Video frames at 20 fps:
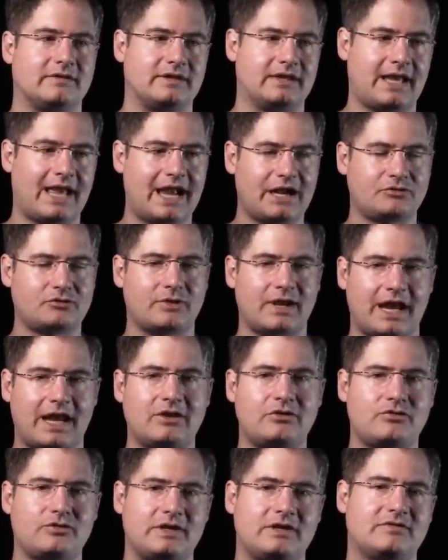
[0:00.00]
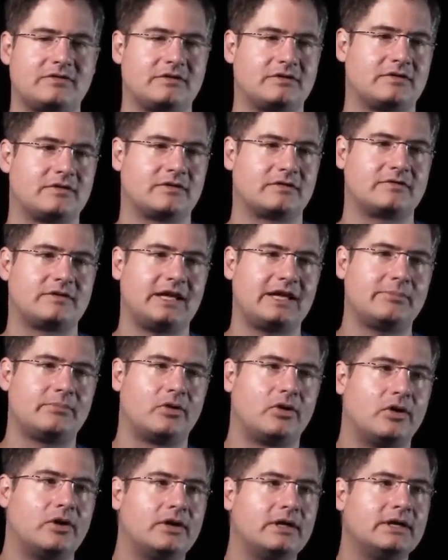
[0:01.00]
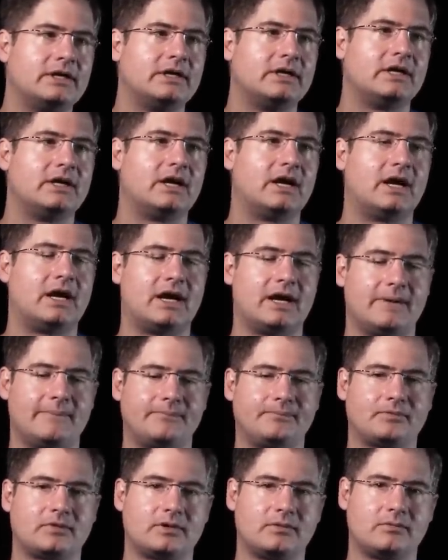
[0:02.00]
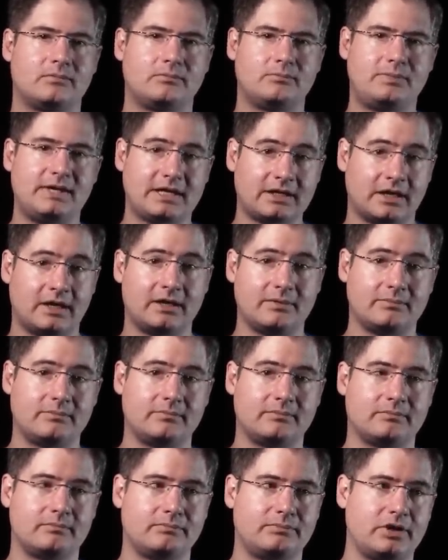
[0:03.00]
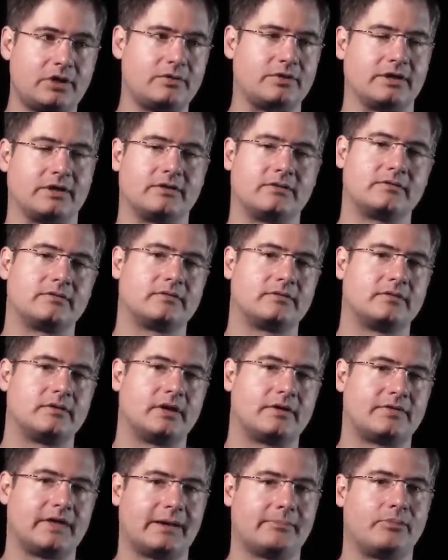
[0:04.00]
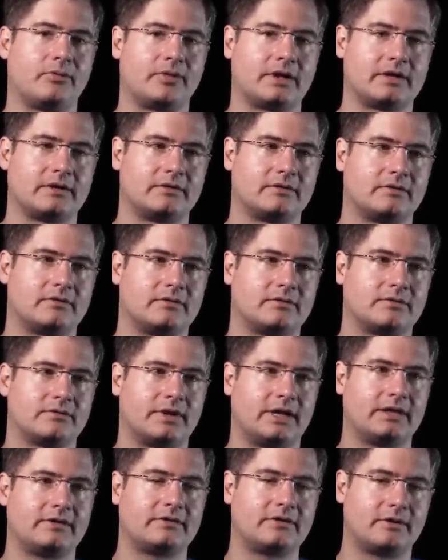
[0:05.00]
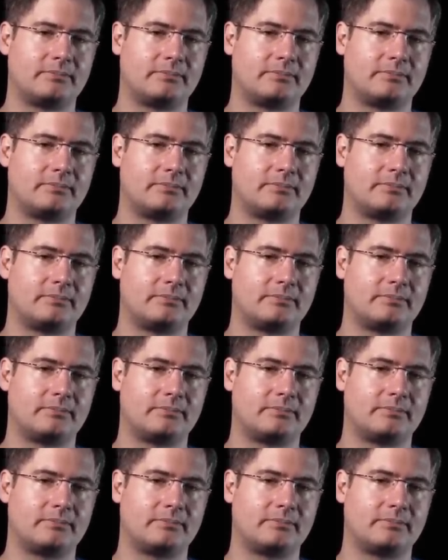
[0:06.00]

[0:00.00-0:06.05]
The actual entries into this table um, become bloated at that point, right?